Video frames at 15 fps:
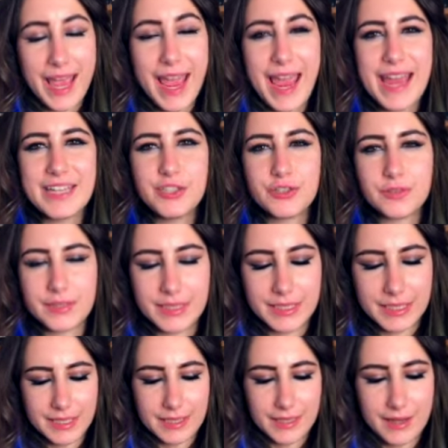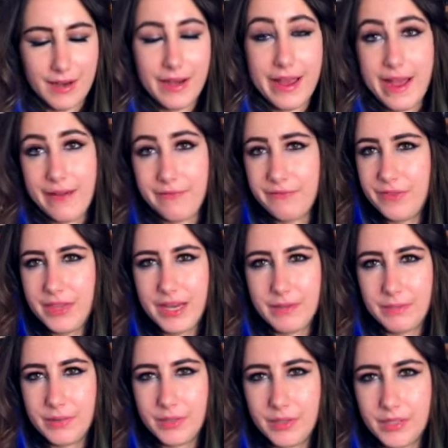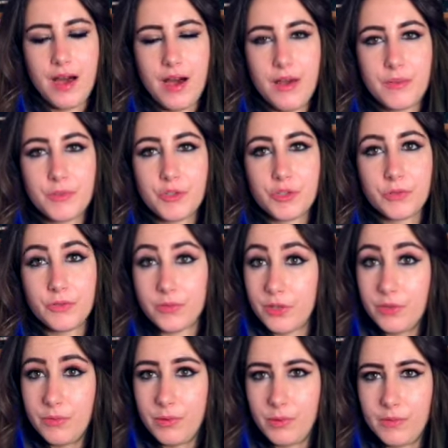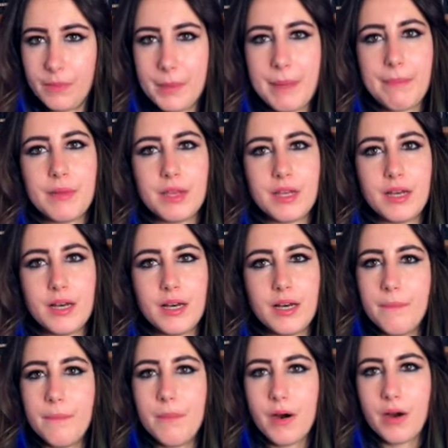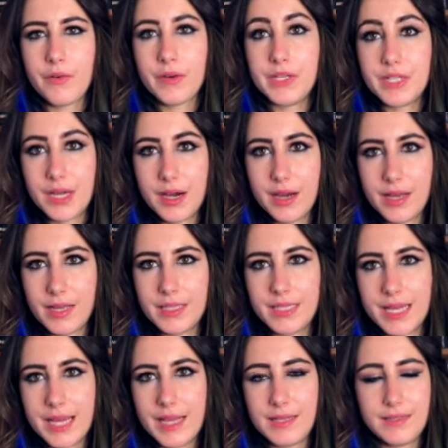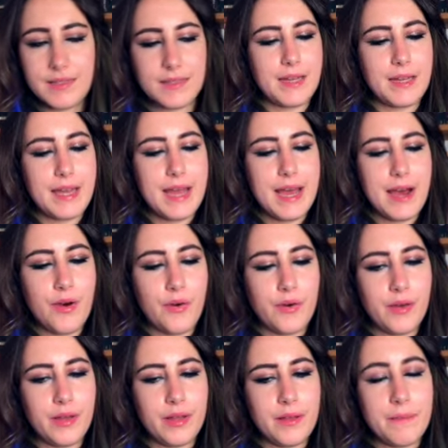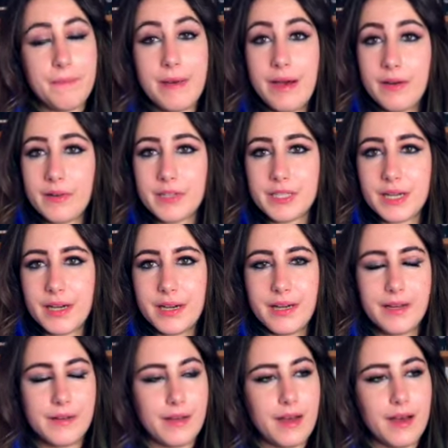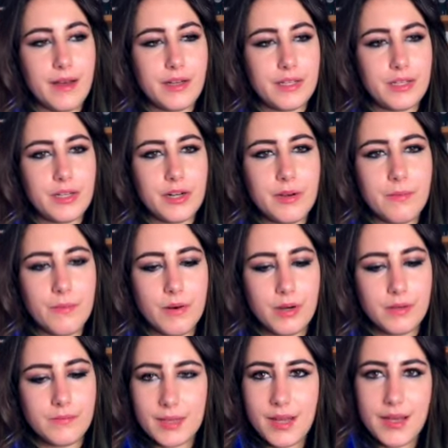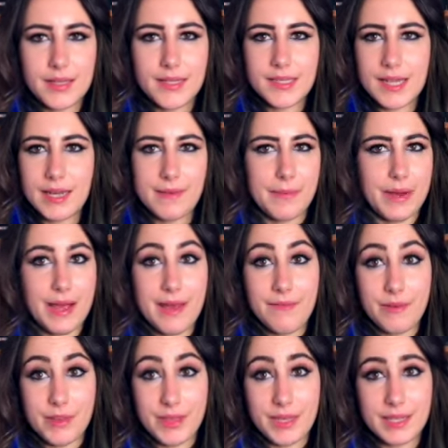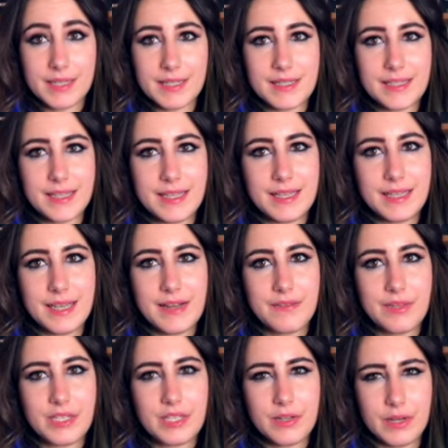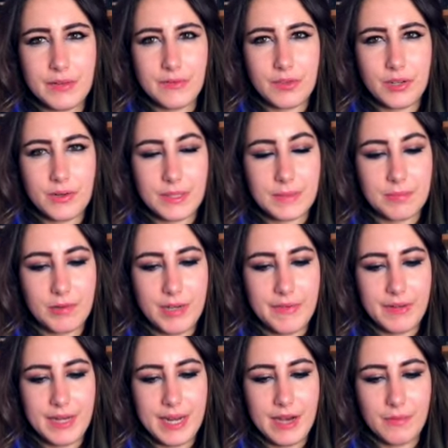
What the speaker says: hatred I have for that book. I'm sure you all remember the Mara Dyer days. Now, Mara Dyer, you know what? I stand by everything I said in that video, even though it's private now